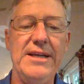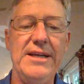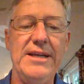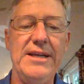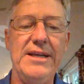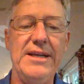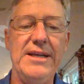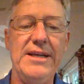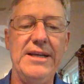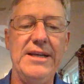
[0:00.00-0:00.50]

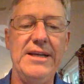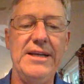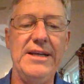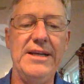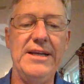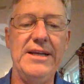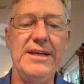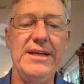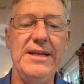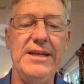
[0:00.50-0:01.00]

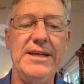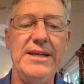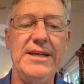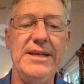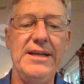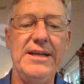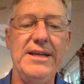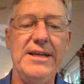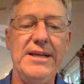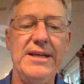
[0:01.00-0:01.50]
Sometimes it
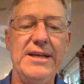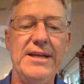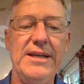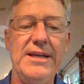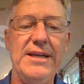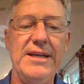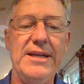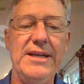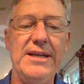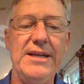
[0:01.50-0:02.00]

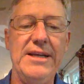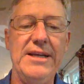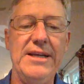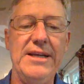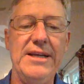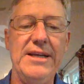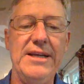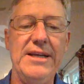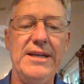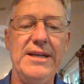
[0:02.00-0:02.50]
happens
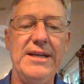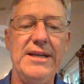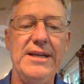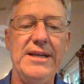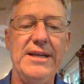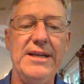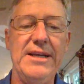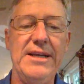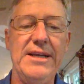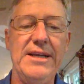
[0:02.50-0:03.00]

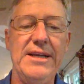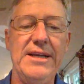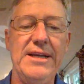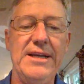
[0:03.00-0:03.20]
through